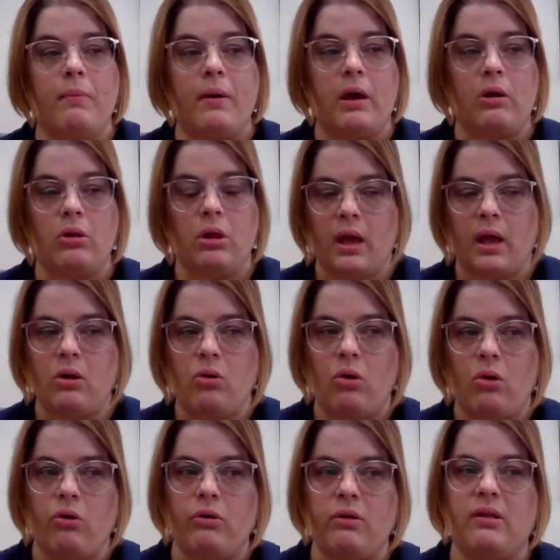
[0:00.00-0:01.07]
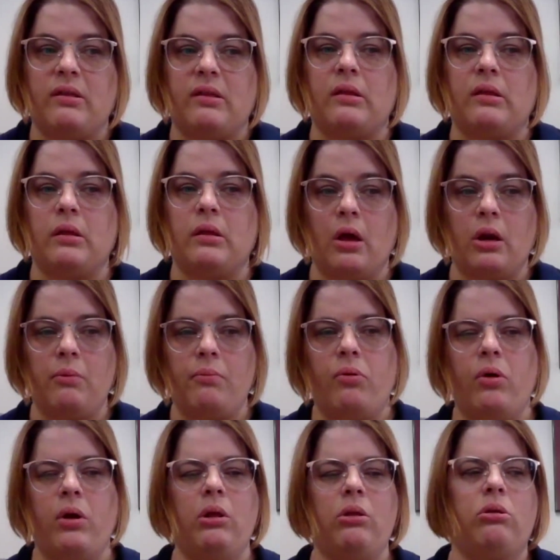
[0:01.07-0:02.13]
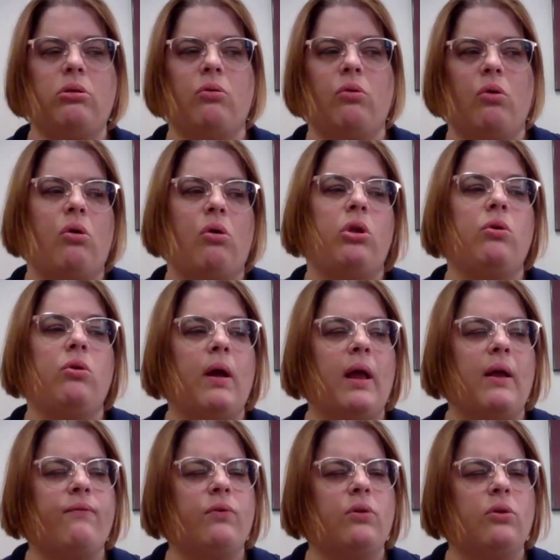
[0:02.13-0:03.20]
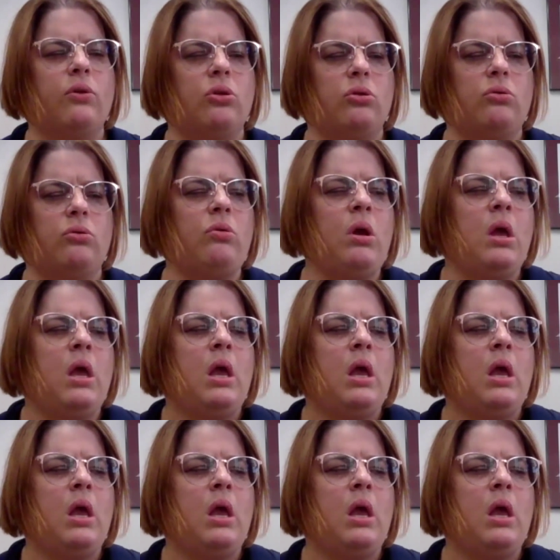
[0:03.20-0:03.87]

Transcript: model categories as a starting point. So all you have to do,